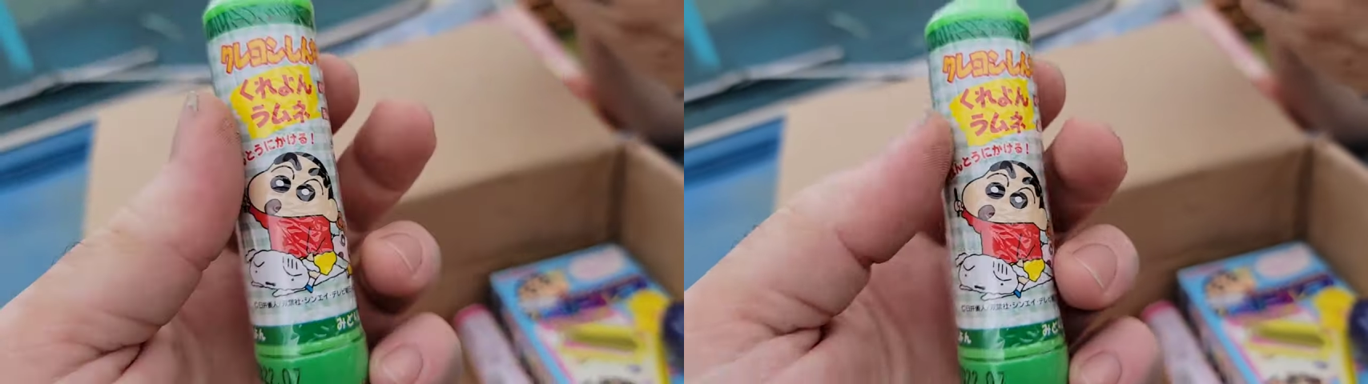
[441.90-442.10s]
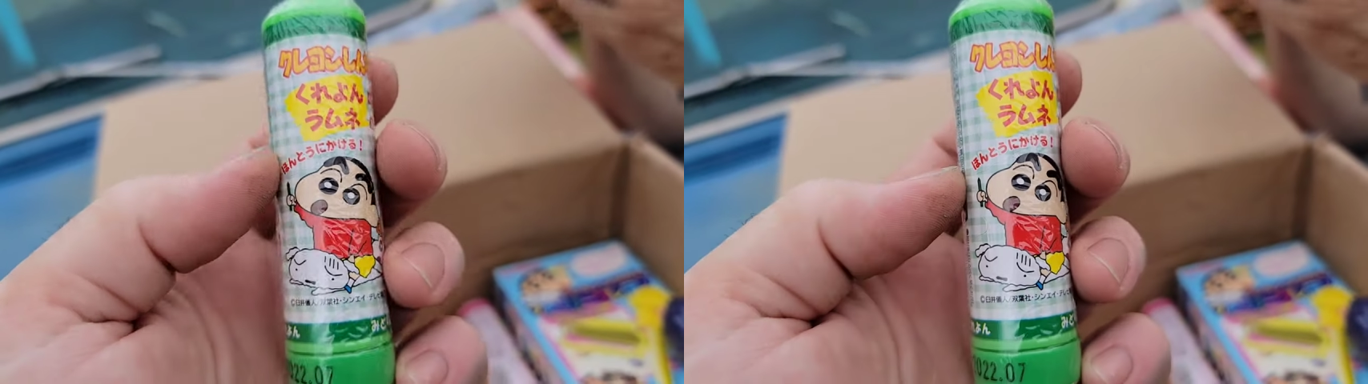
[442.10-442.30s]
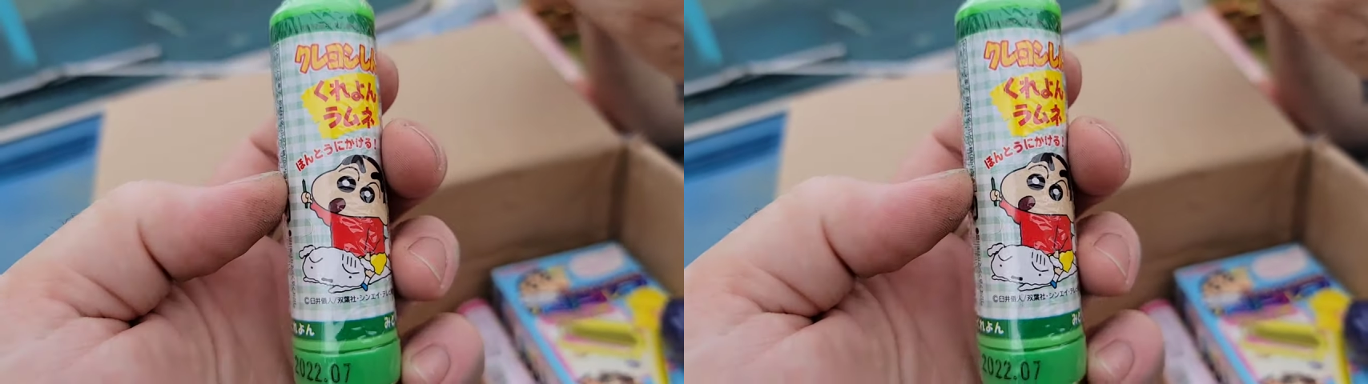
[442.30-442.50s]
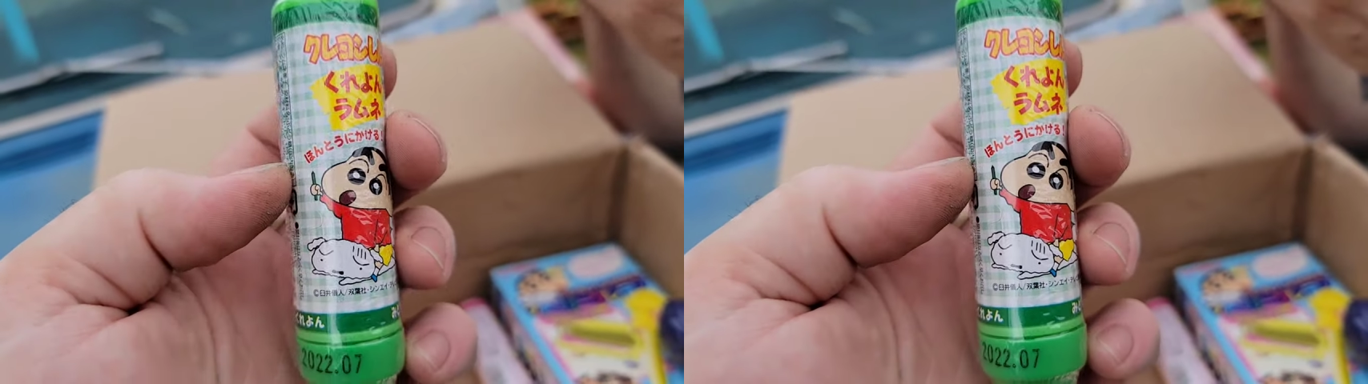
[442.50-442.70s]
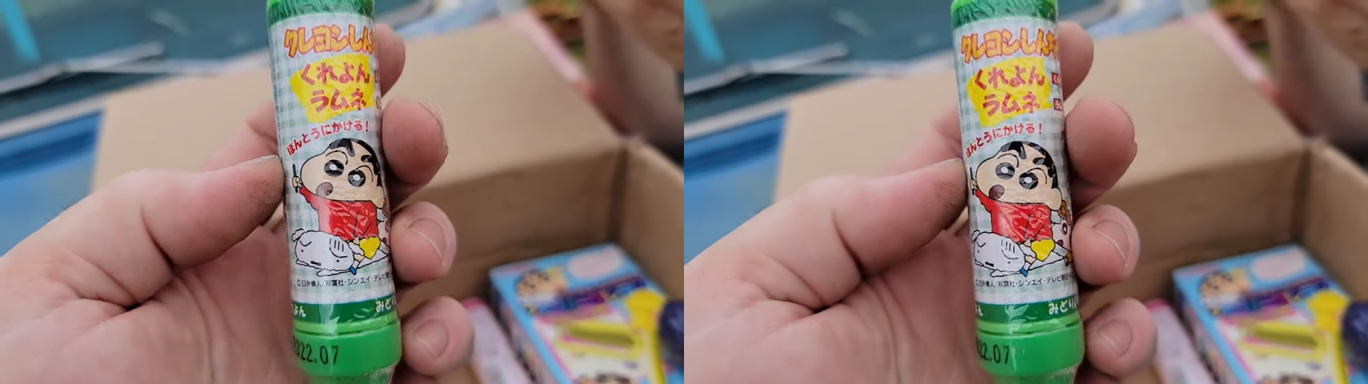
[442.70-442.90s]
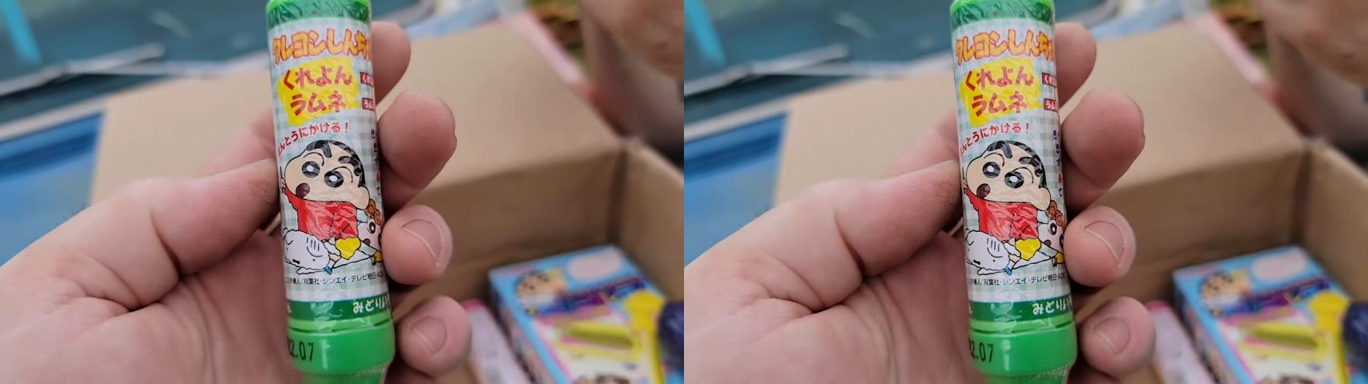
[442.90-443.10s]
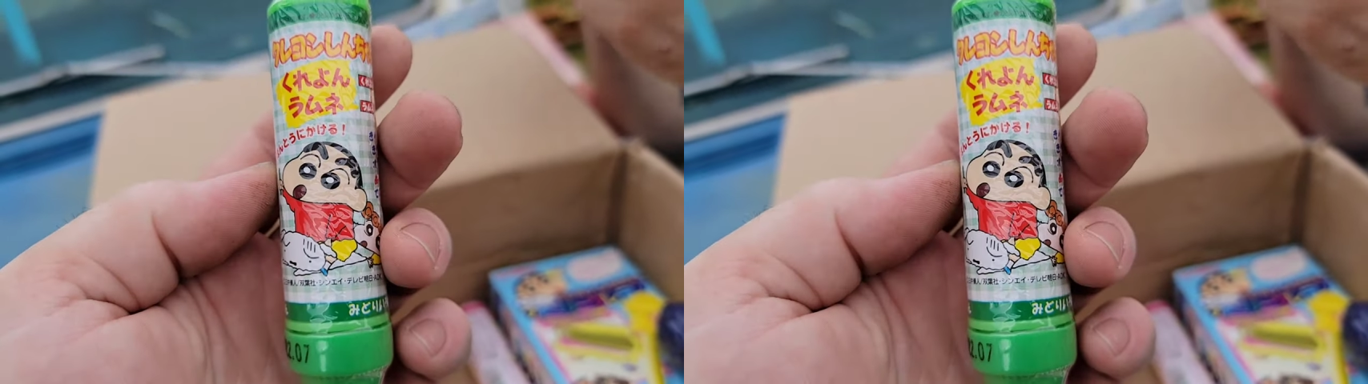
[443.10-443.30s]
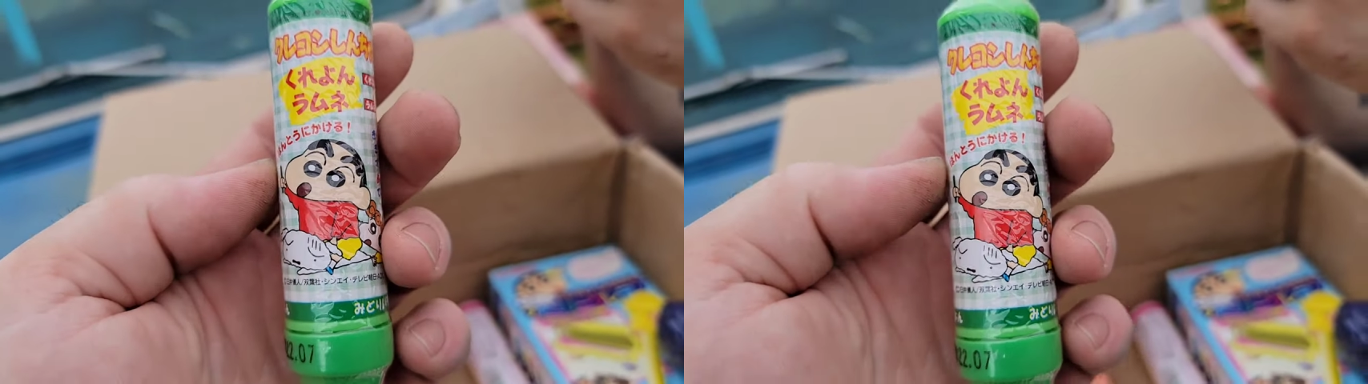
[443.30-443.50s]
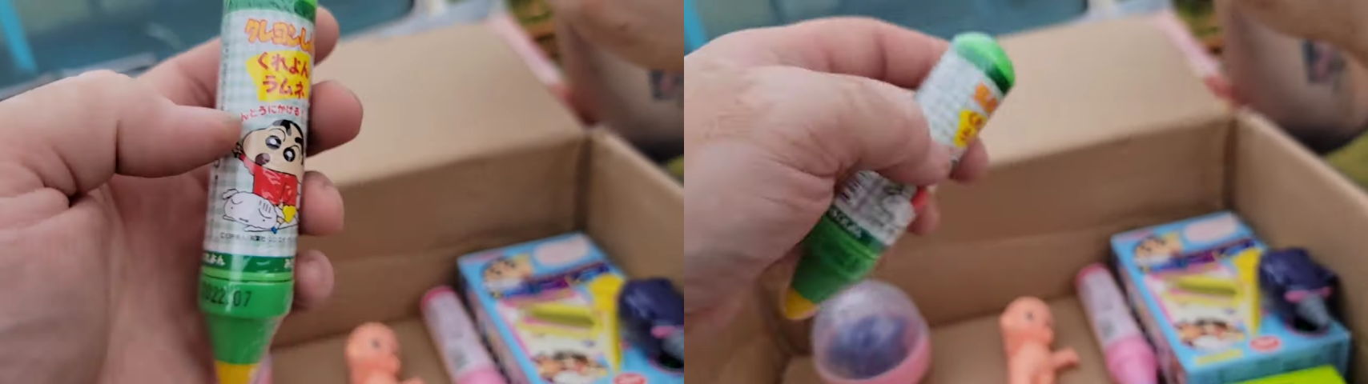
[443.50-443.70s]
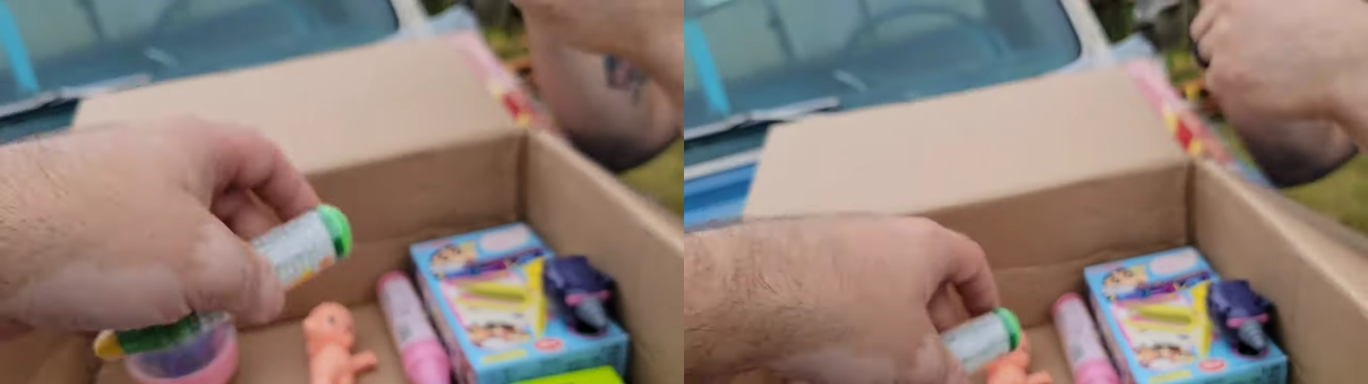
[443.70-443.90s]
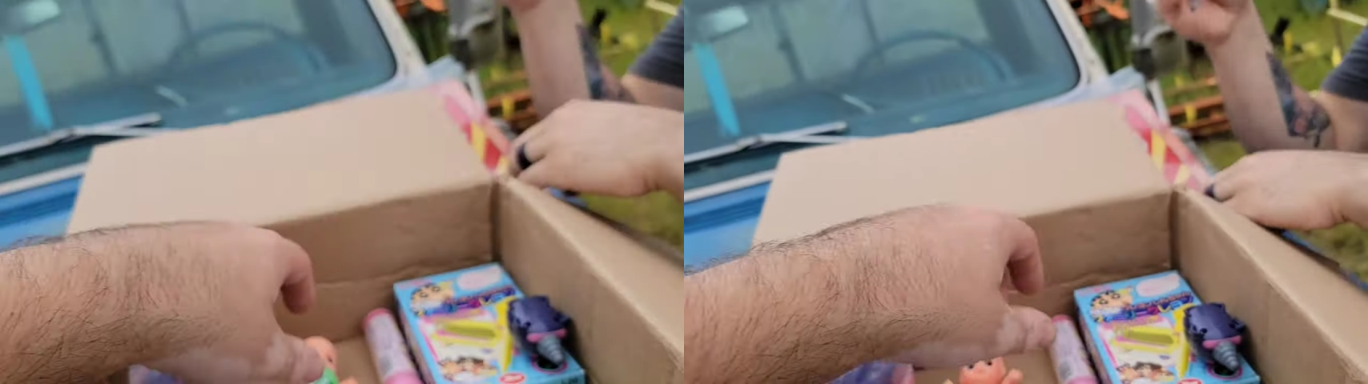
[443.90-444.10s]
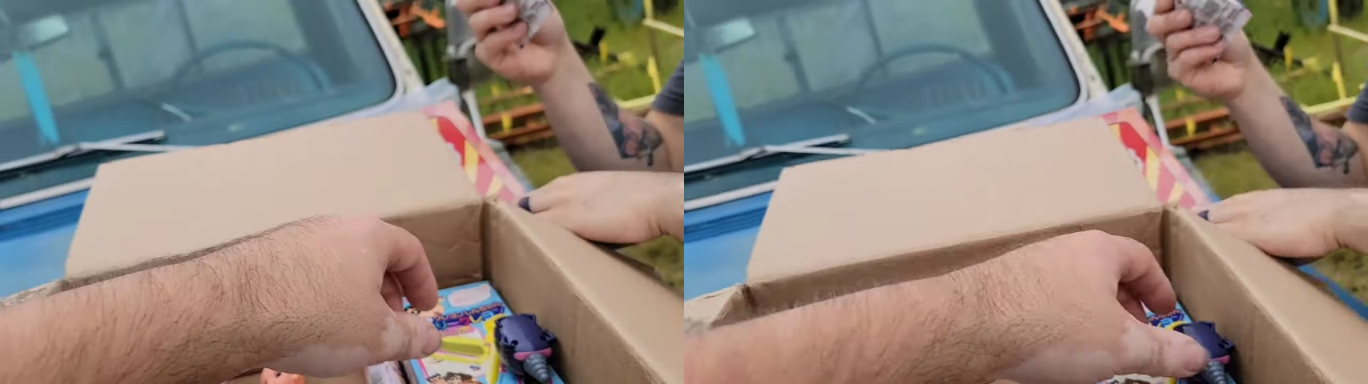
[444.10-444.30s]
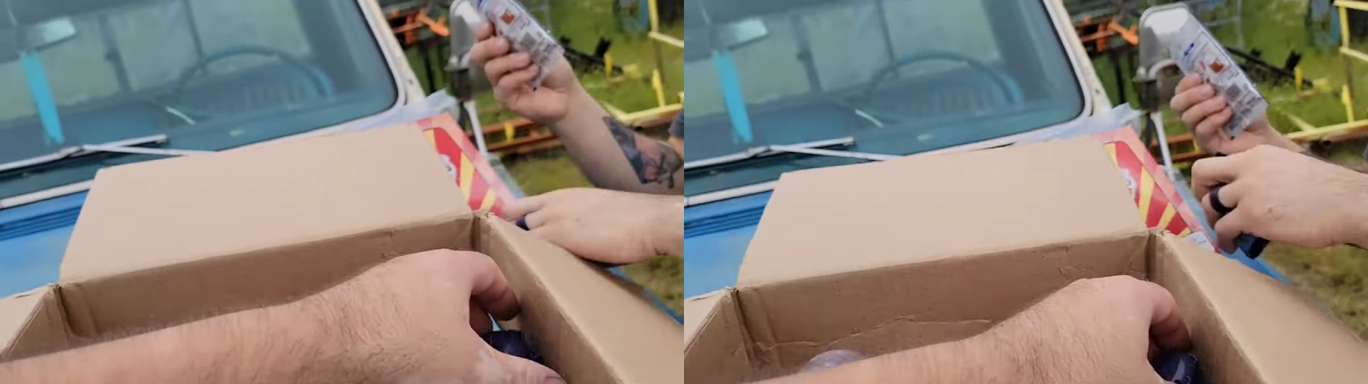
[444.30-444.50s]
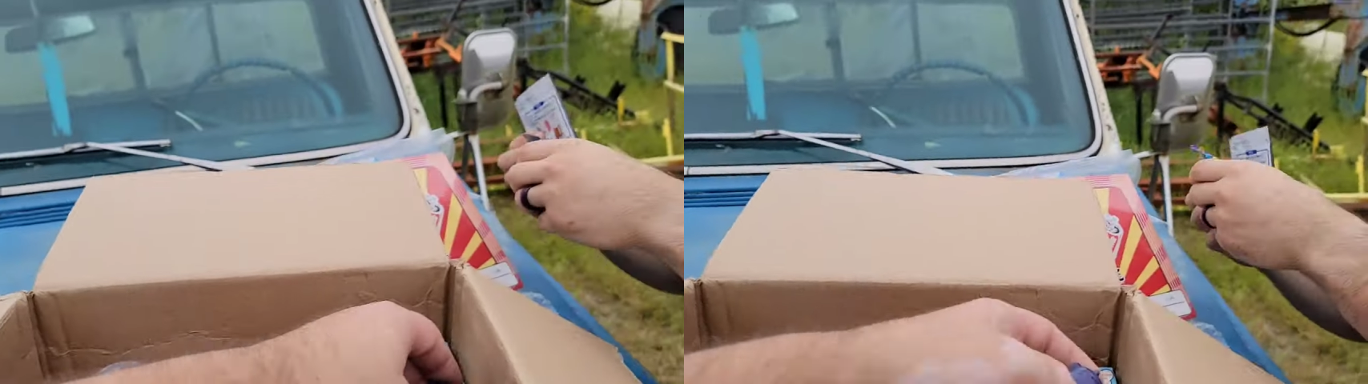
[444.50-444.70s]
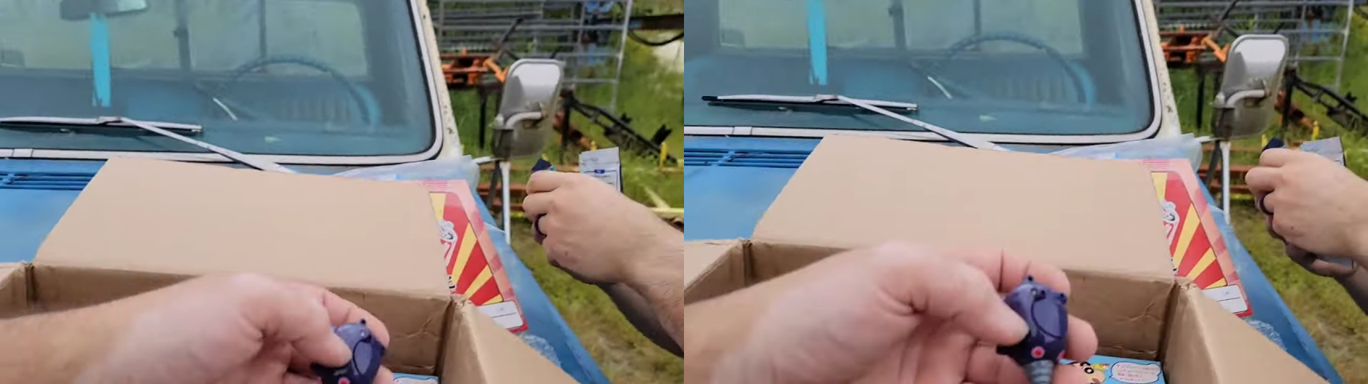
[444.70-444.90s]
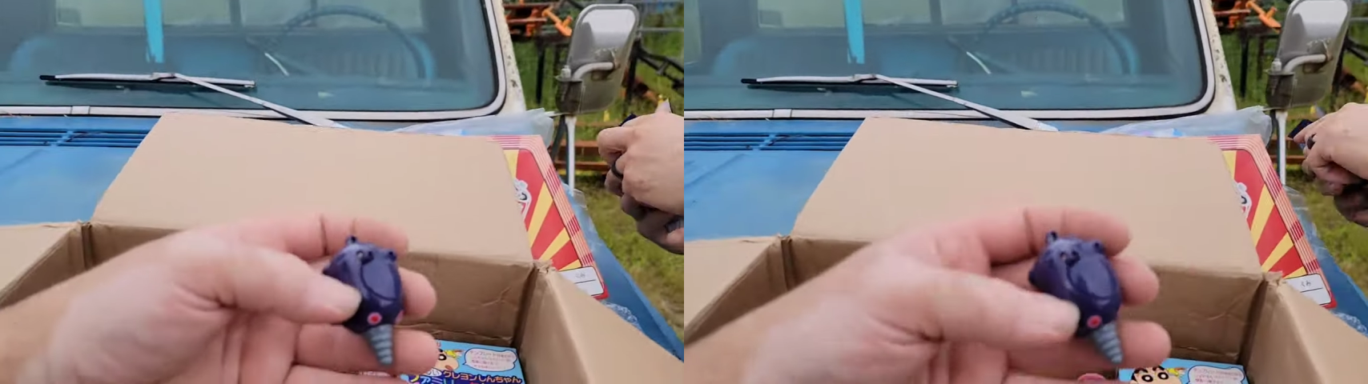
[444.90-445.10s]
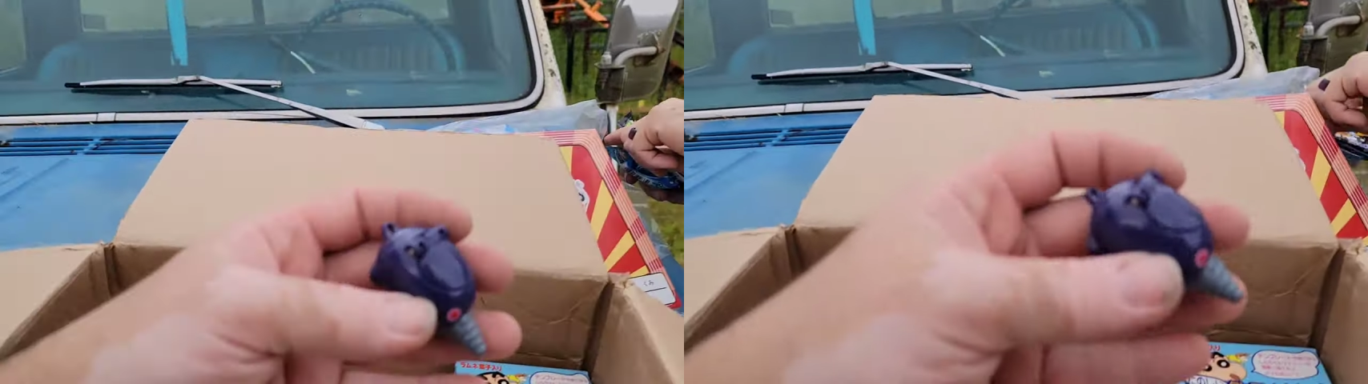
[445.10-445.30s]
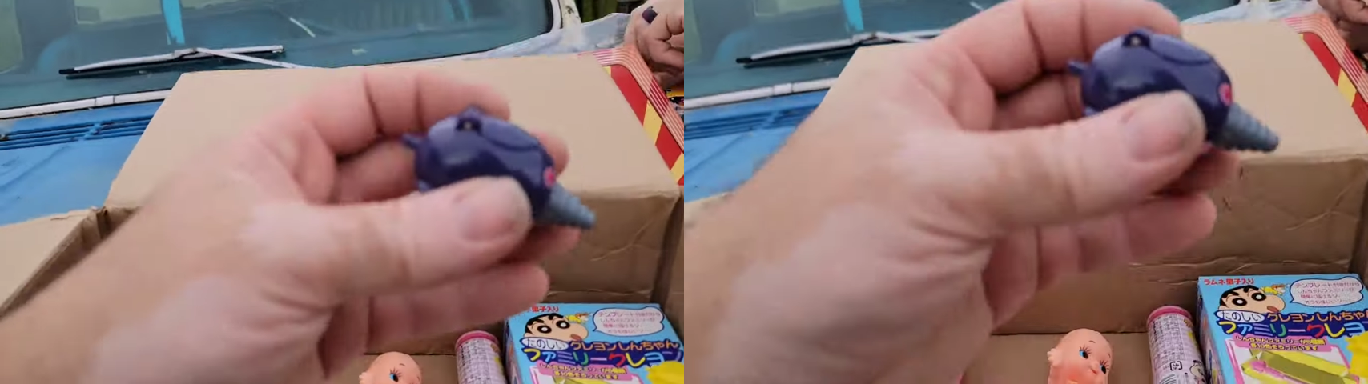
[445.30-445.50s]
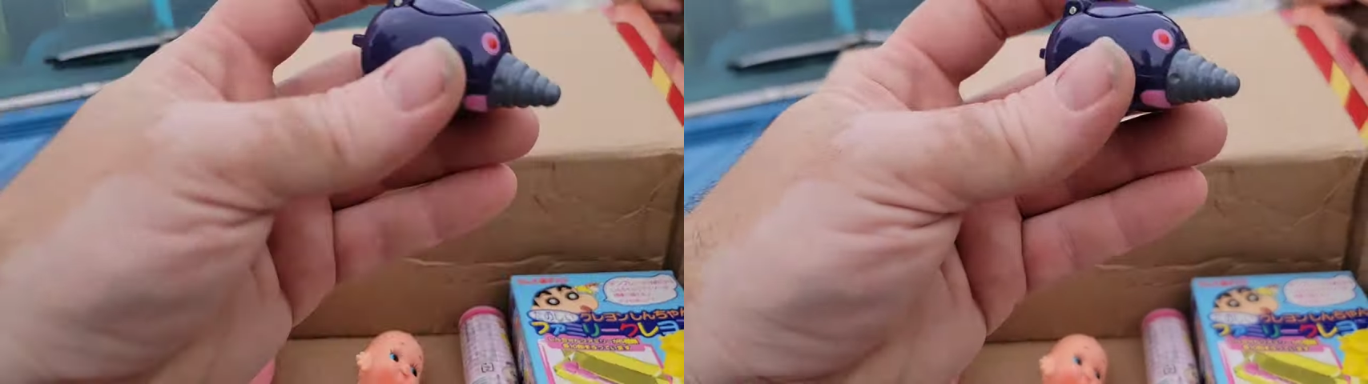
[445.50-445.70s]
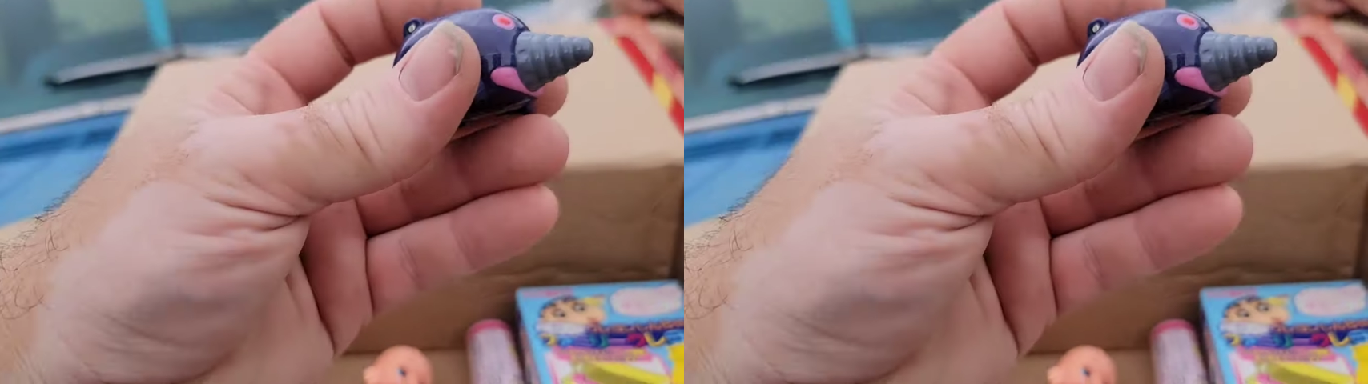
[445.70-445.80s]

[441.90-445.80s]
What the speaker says: No face is visible, so there are no lips to read.